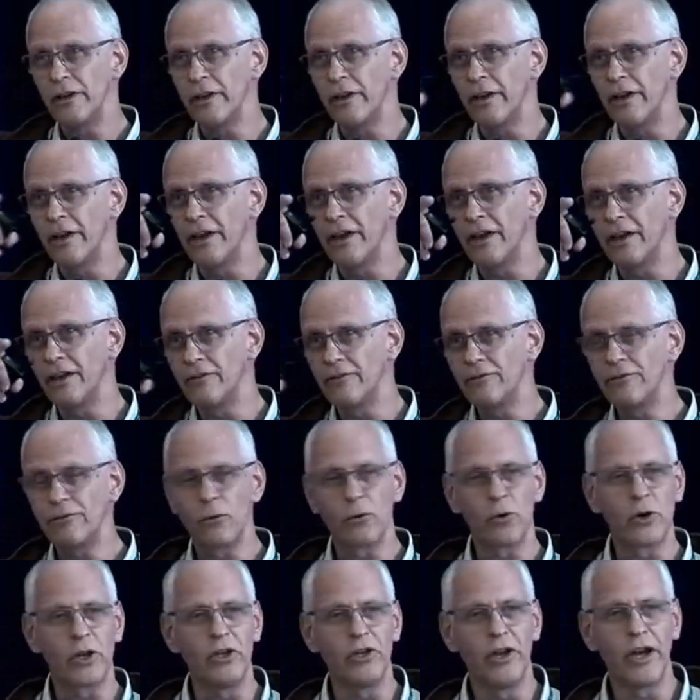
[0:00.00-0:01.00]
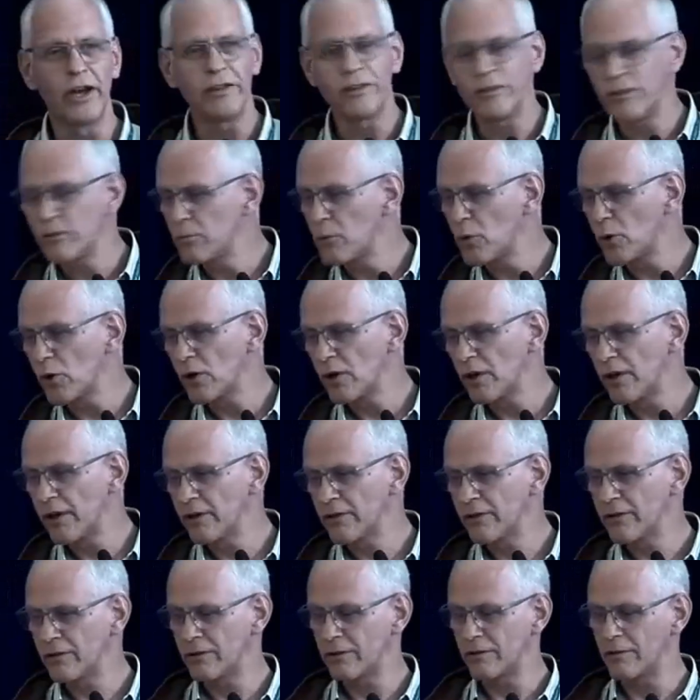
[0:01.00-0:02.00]
and 49th, more or
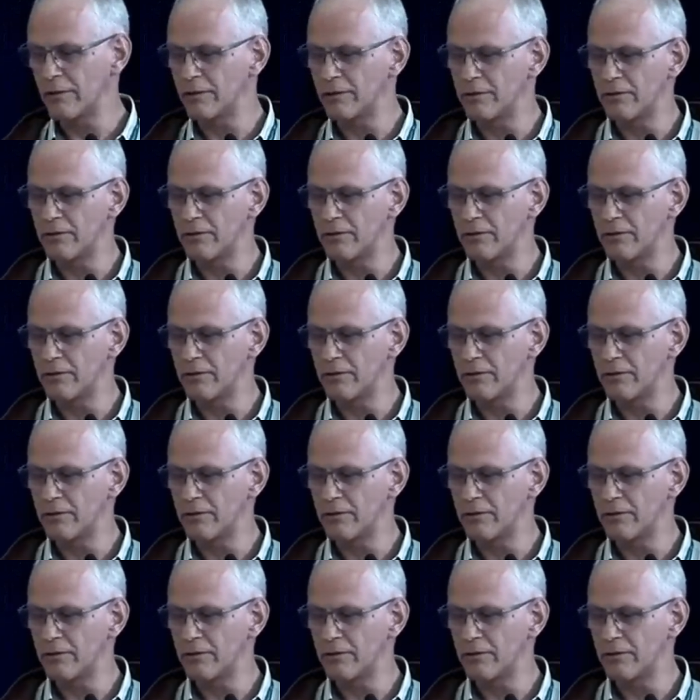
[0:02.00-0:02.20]
less,